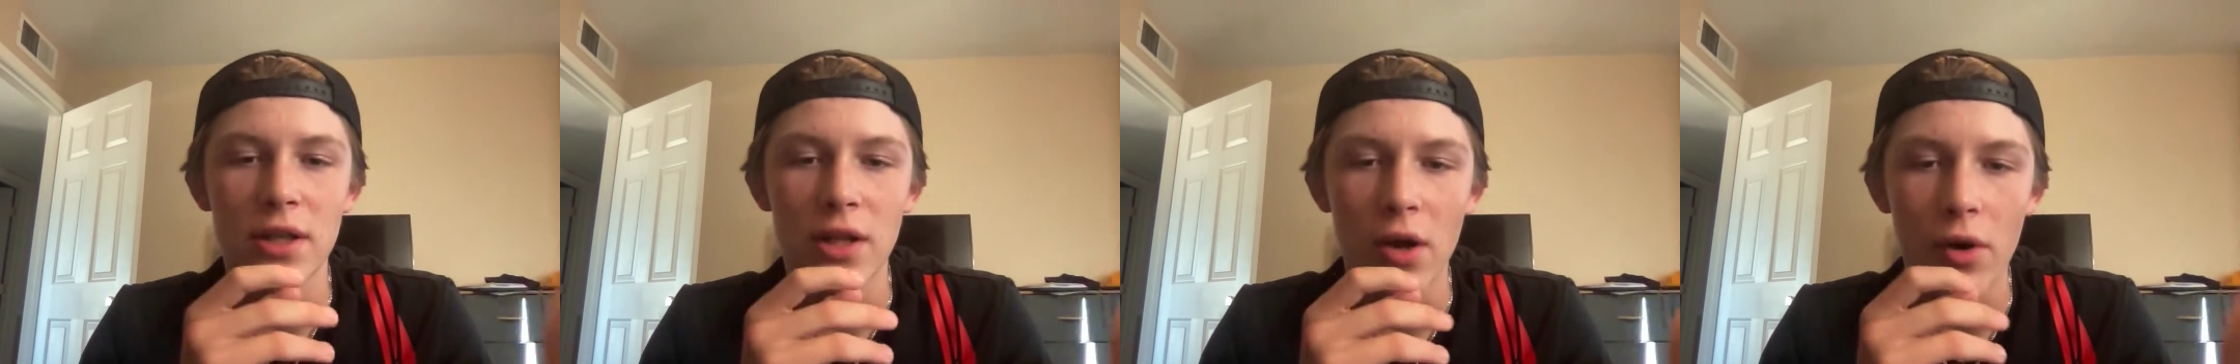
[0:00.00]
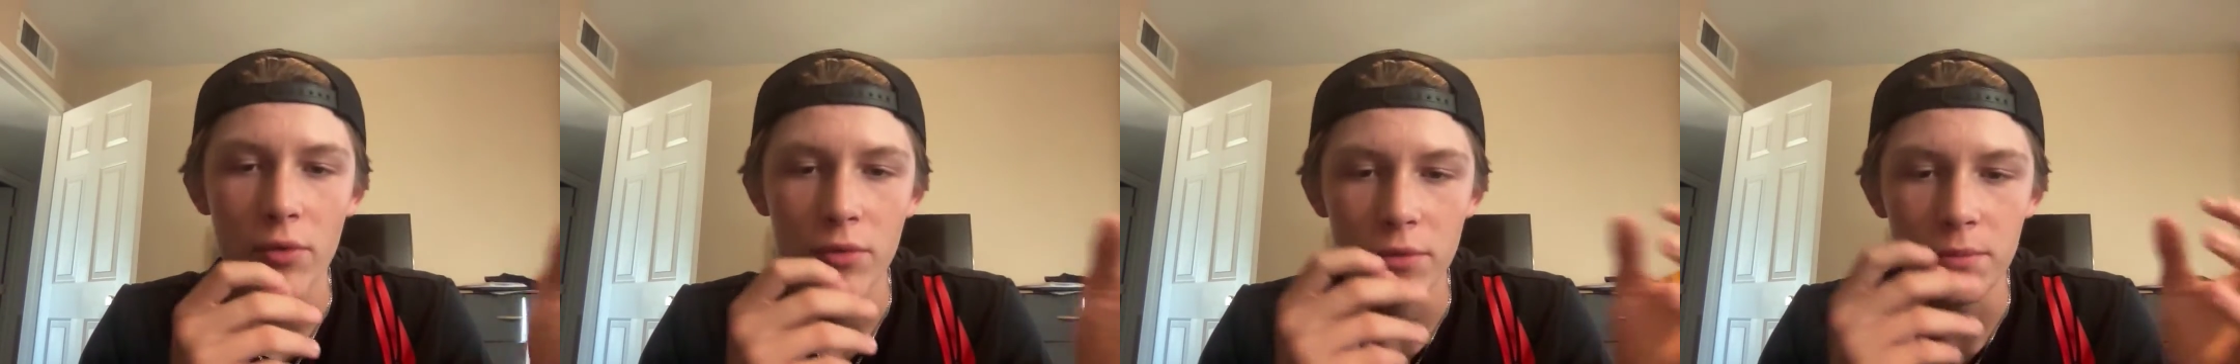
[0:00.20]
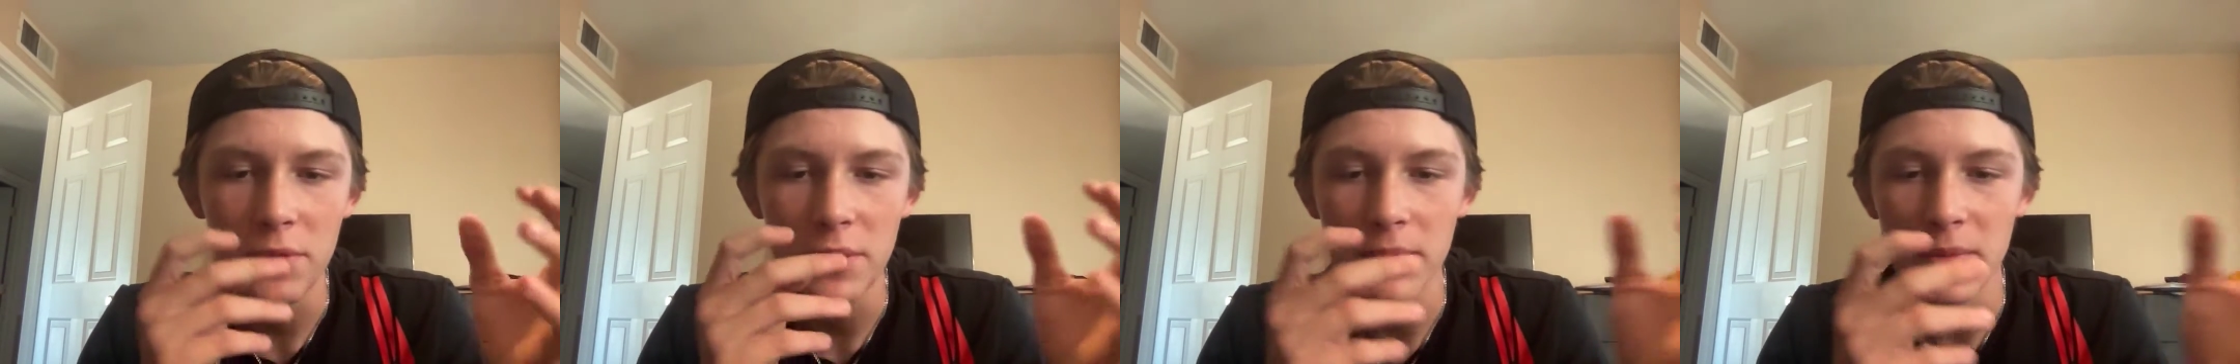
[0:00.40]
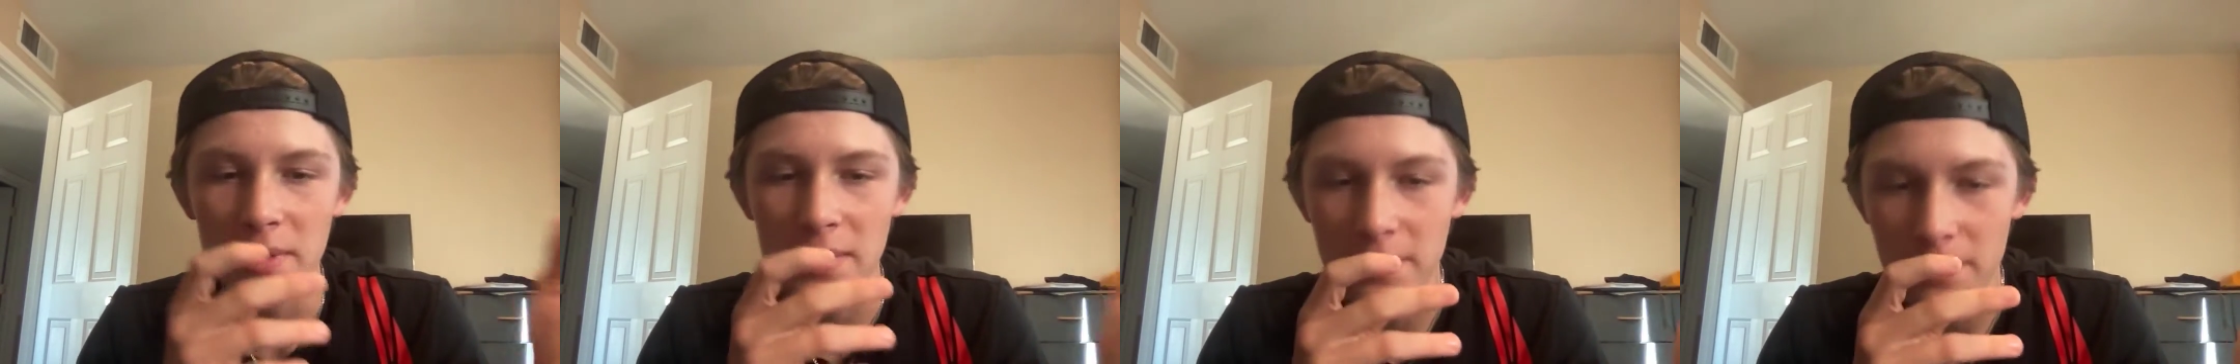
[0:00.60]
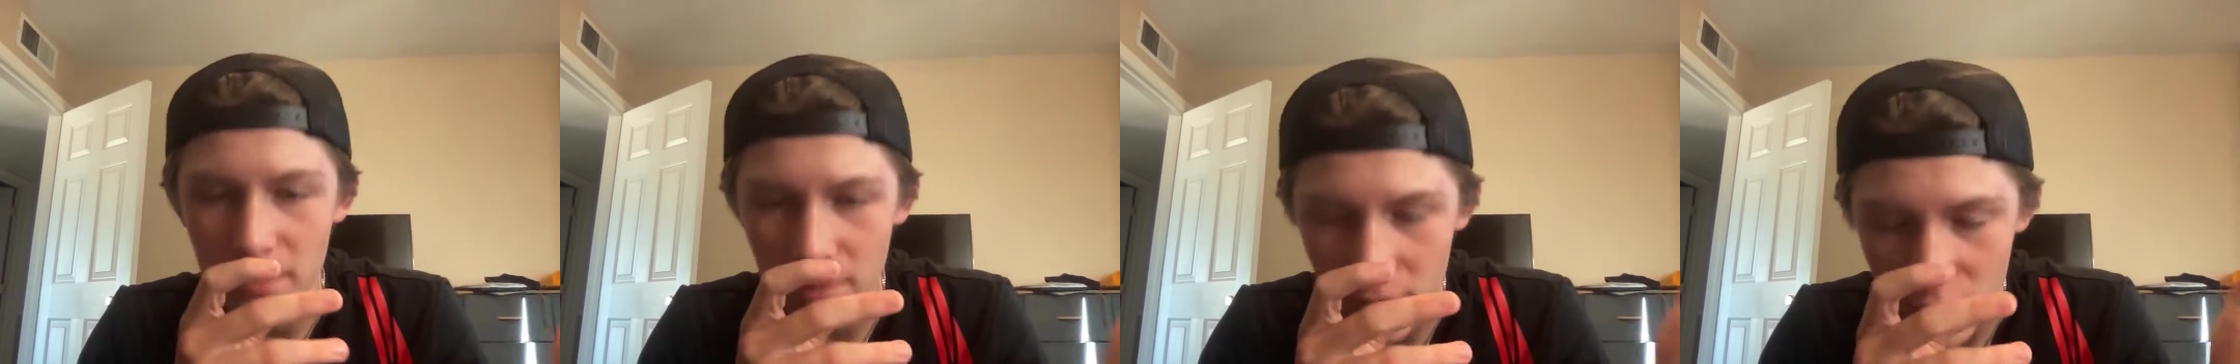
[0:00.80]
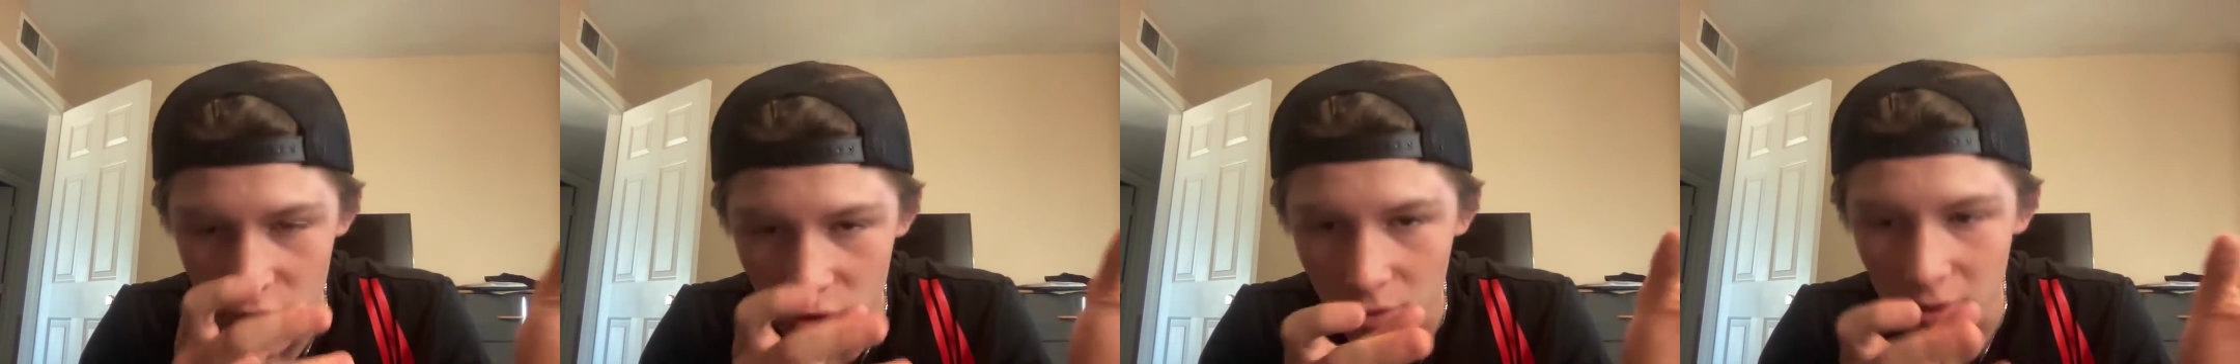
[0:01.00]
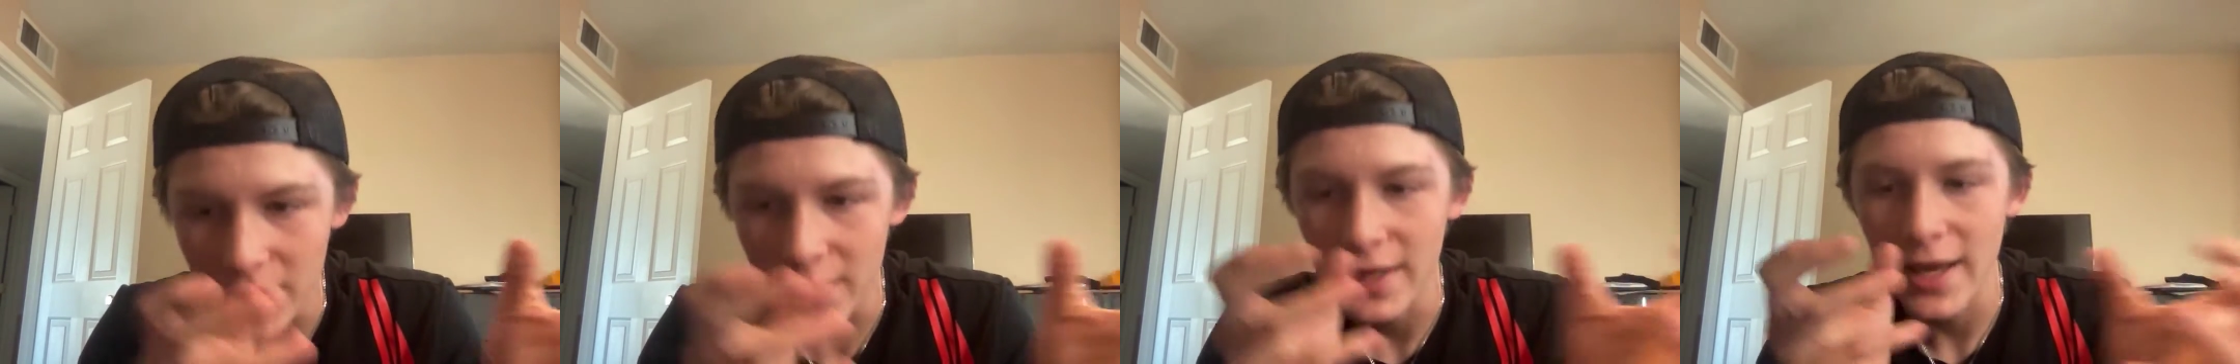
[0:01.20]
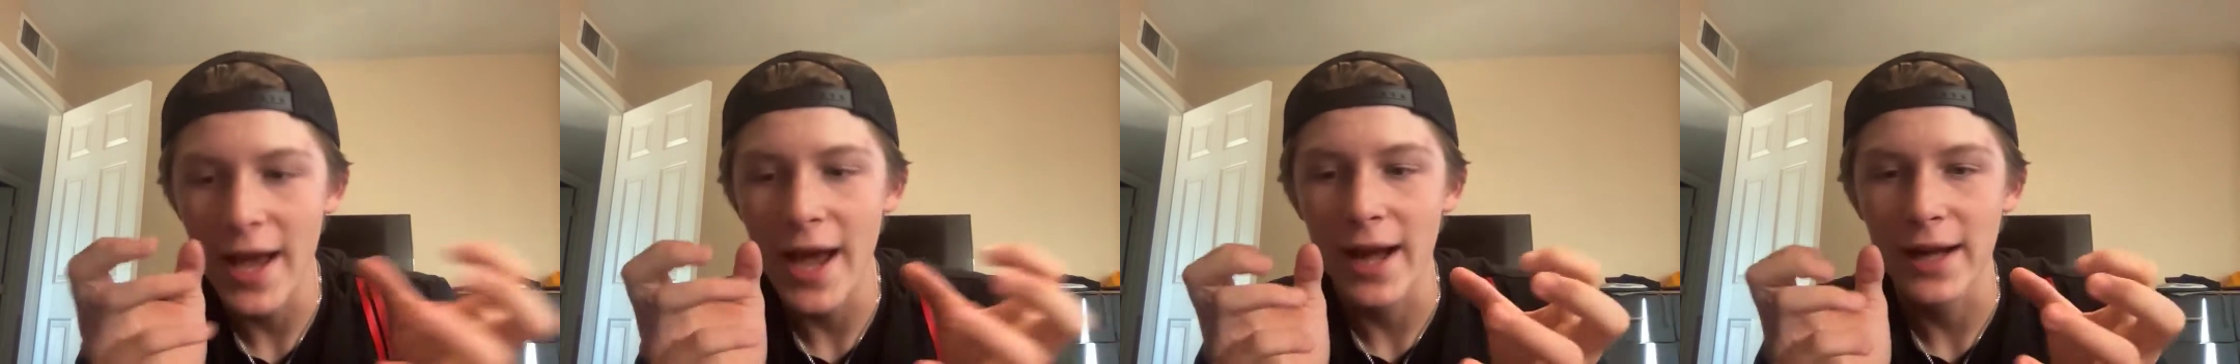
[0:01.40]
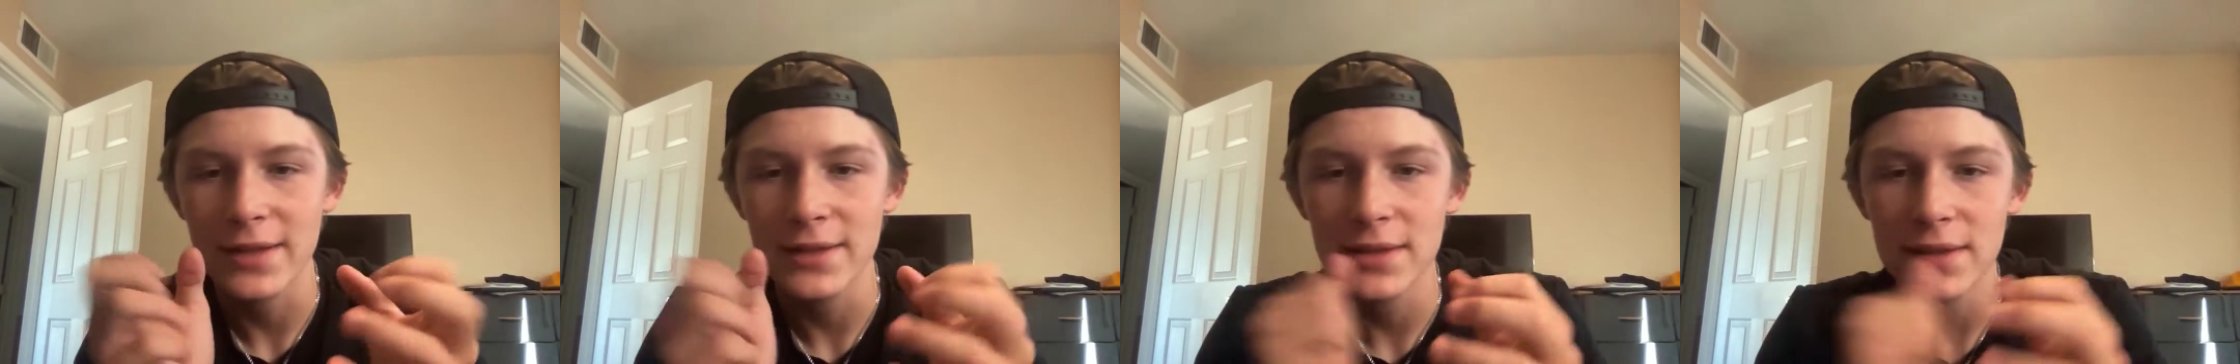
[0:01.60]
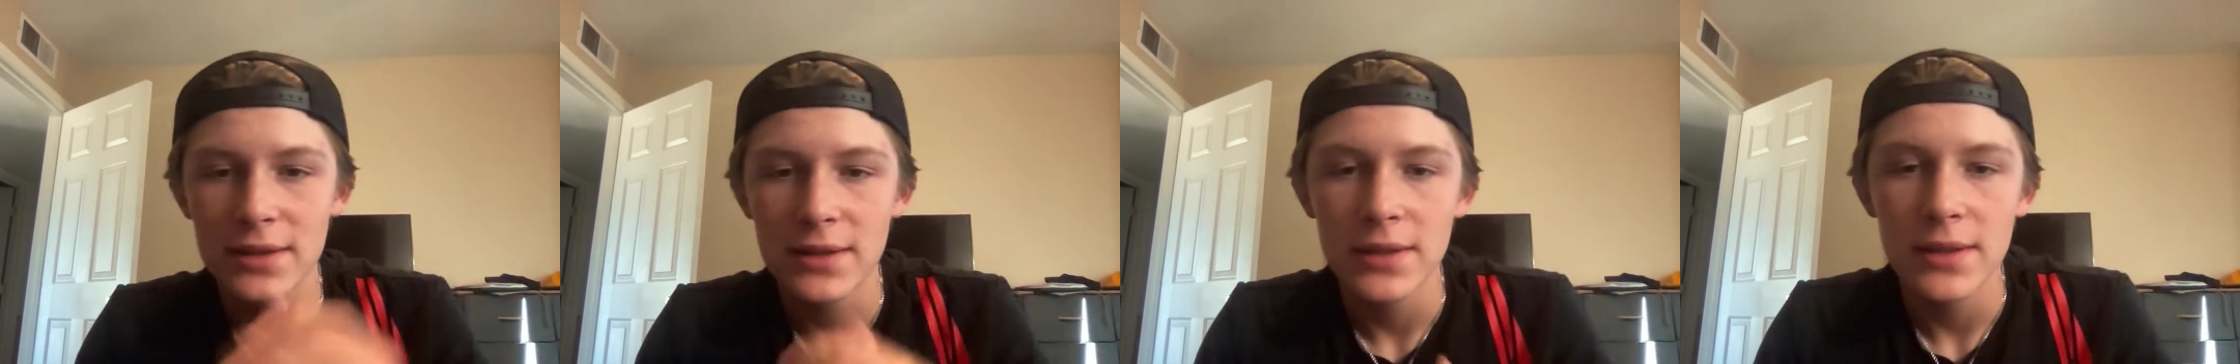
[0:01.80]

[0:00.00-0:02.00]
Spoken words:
That would be me doing the act.